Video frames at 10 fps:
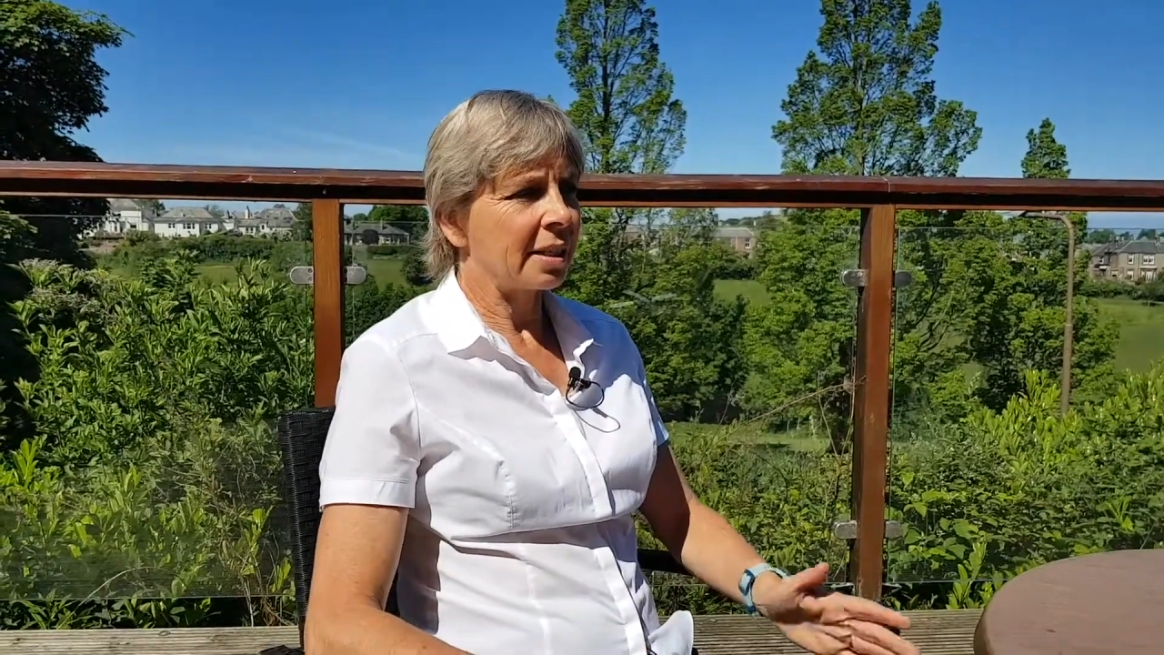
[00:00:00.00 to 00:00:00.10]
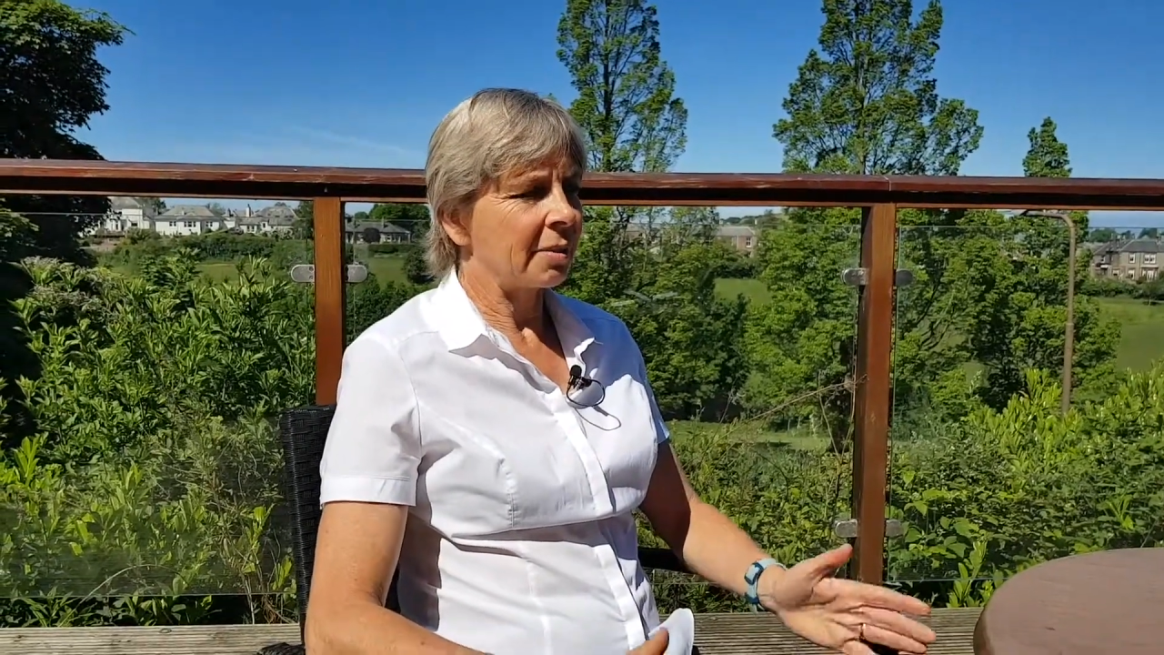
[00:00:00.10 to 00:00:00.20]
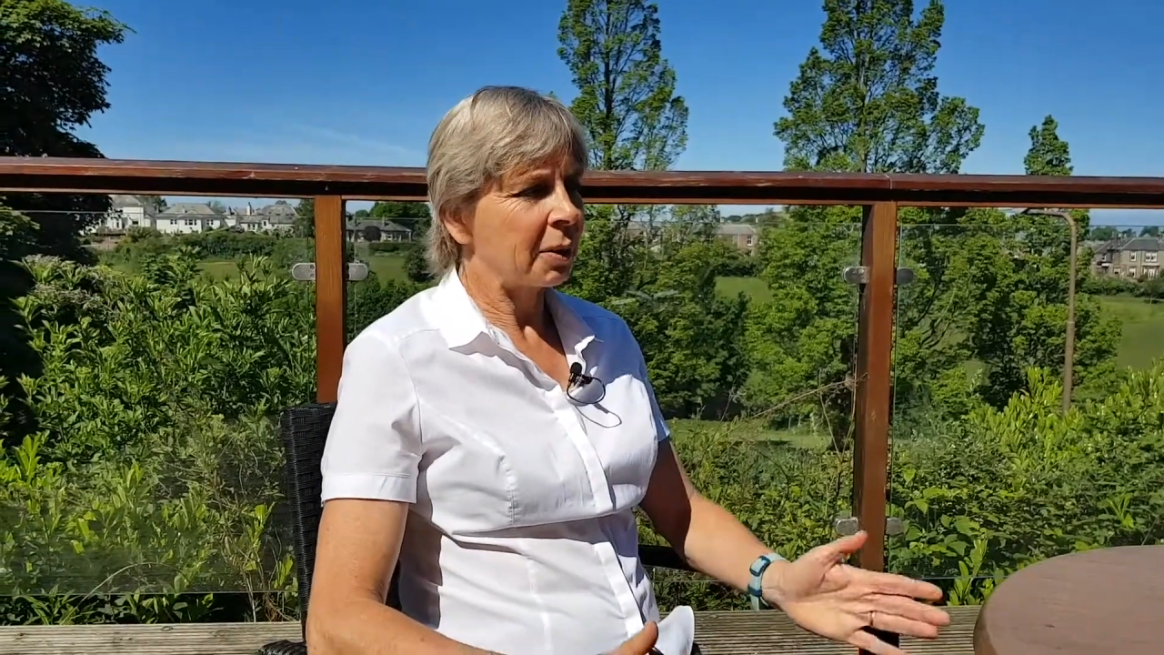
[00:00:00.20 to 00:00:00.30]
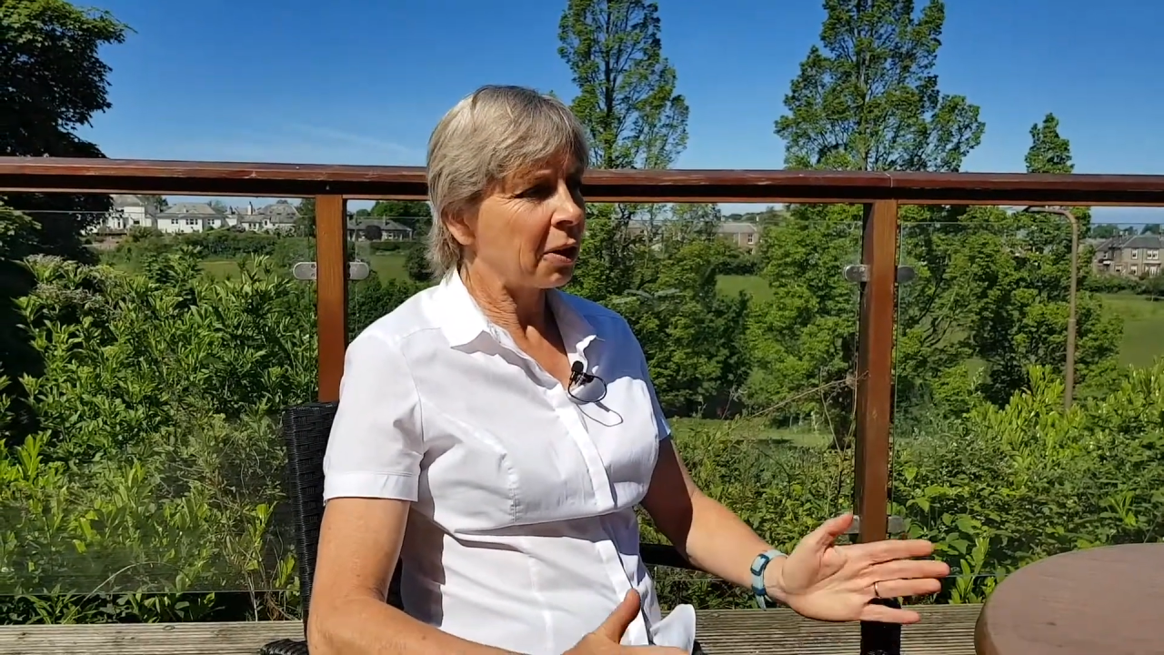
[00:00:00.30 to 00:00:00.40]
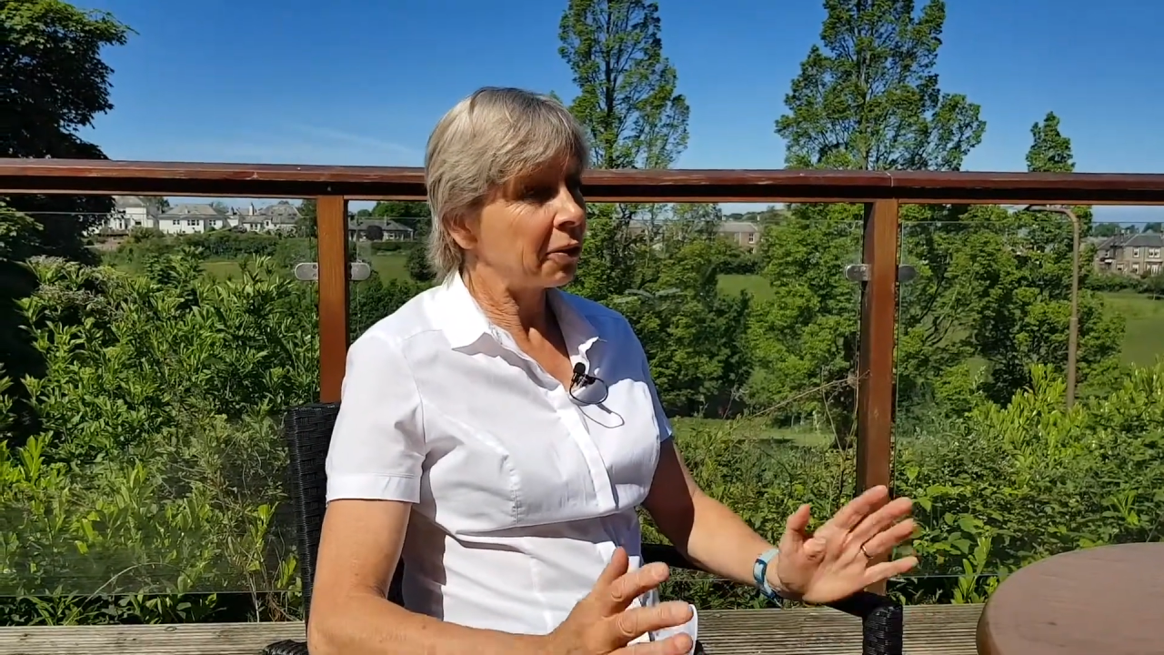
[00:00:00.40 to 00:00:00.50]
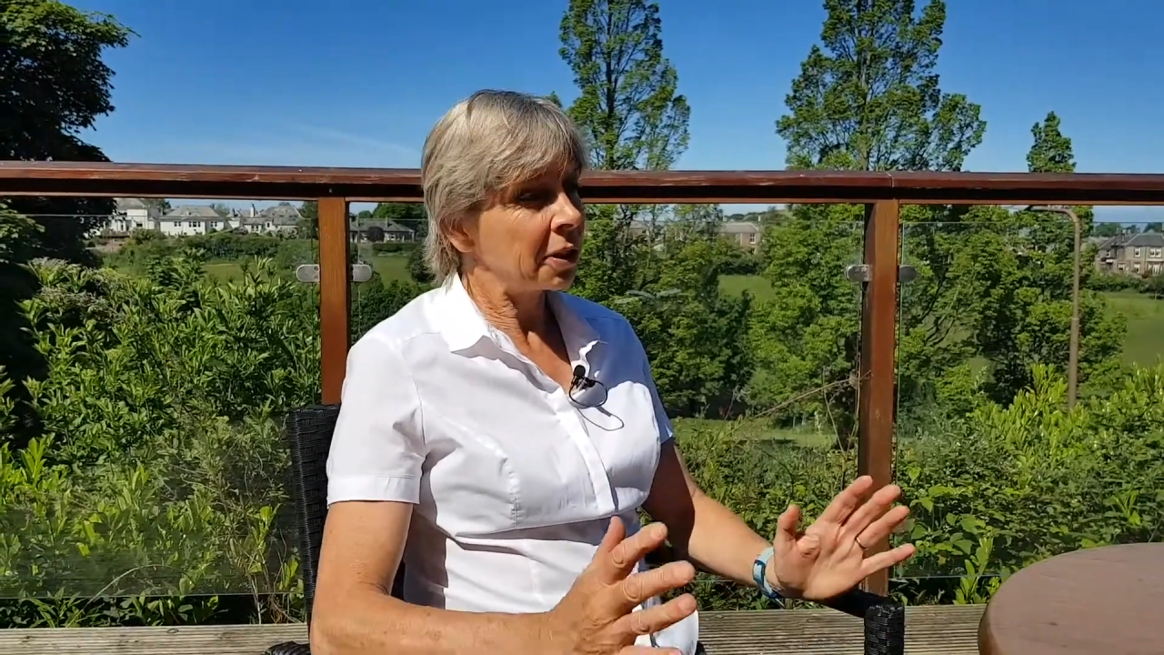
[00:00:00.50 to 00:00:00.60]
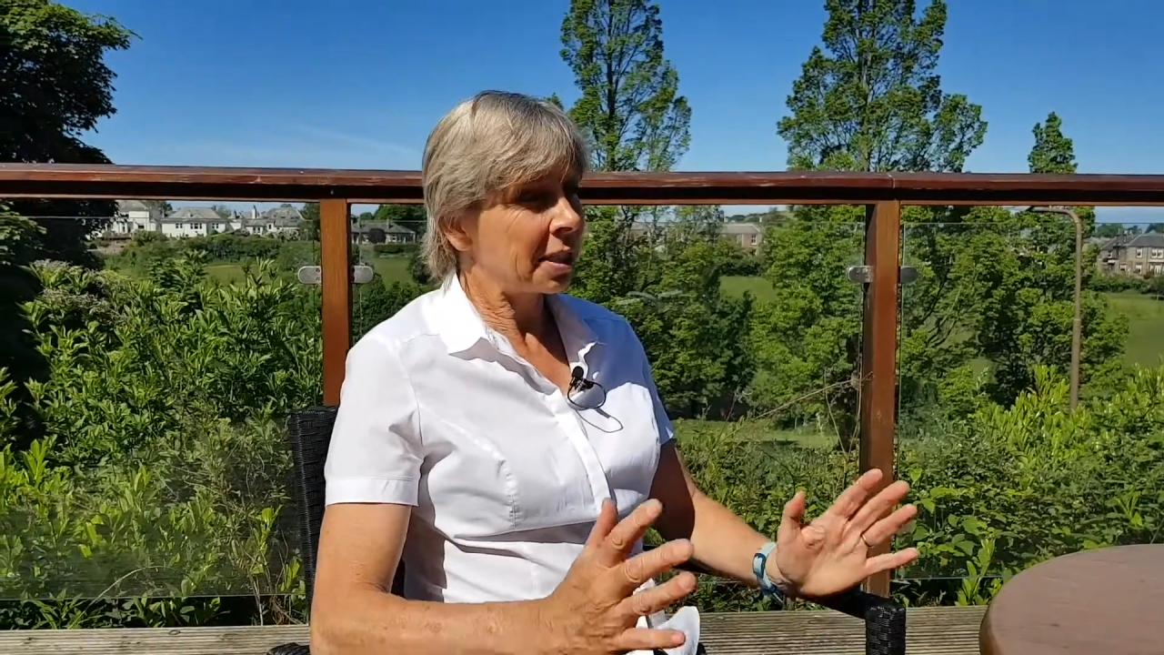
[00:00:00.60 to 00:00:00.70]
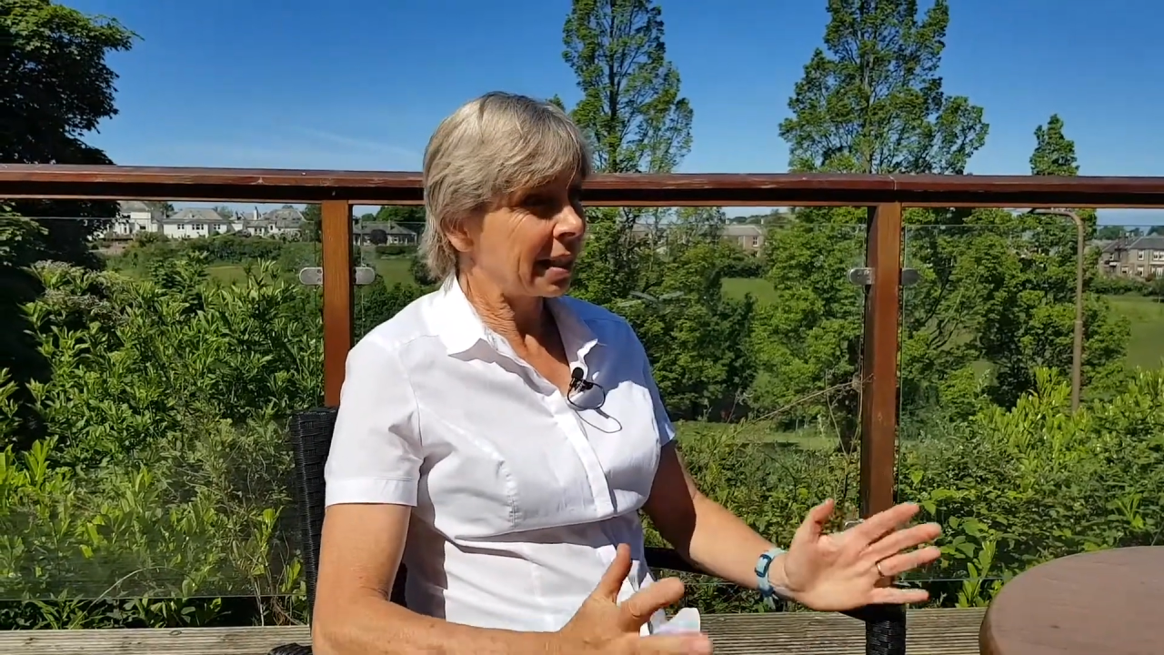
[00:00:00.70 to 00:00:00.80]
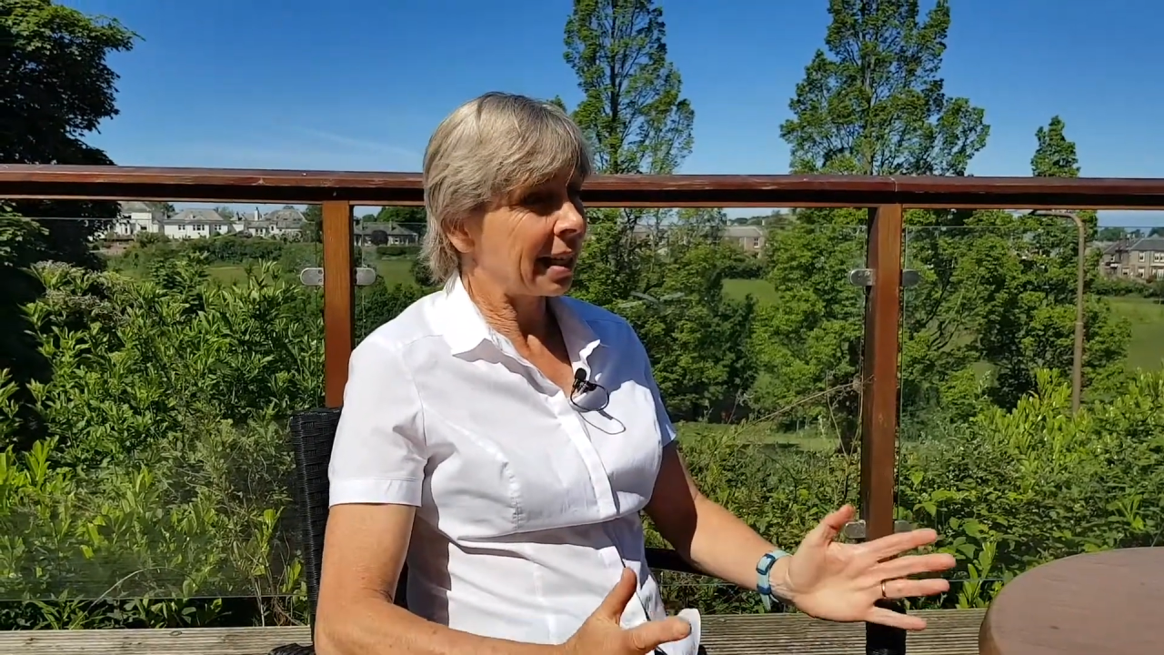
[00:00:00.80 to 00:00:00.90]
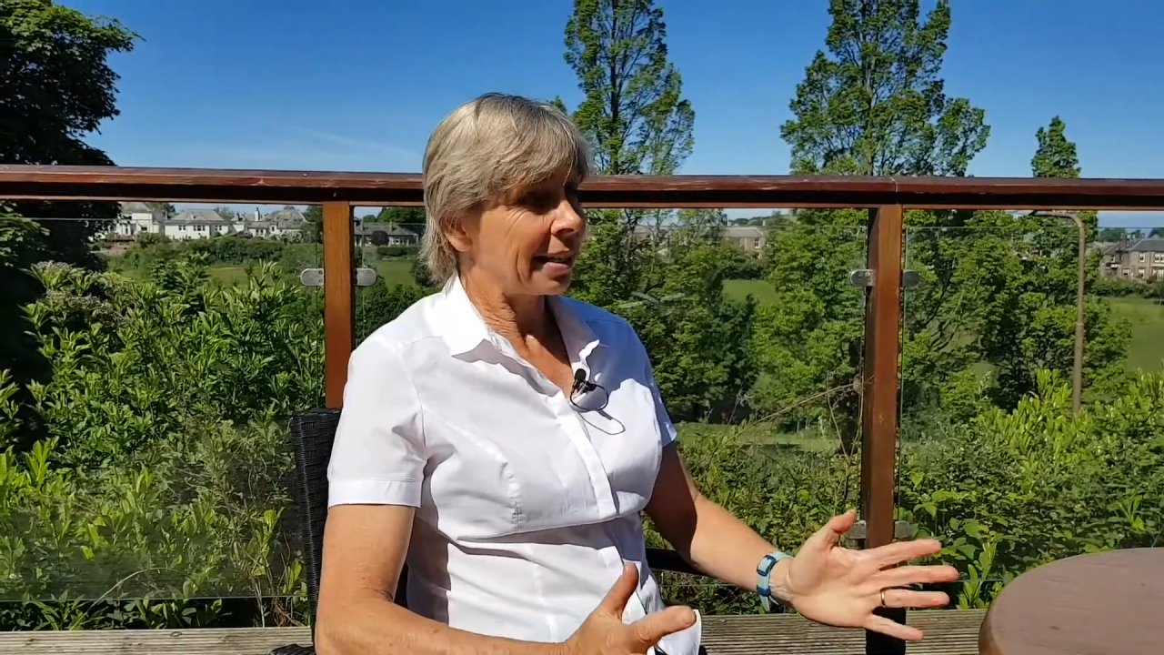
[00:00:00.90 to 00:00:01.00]
that we often
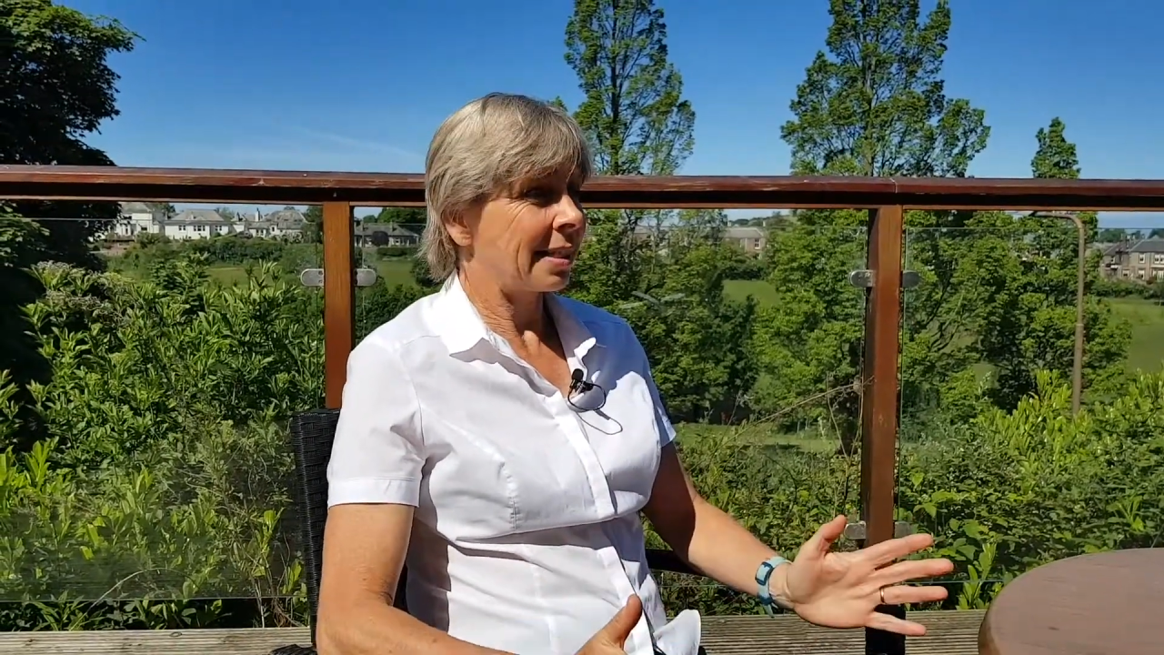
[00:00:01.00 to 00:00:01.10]
just get a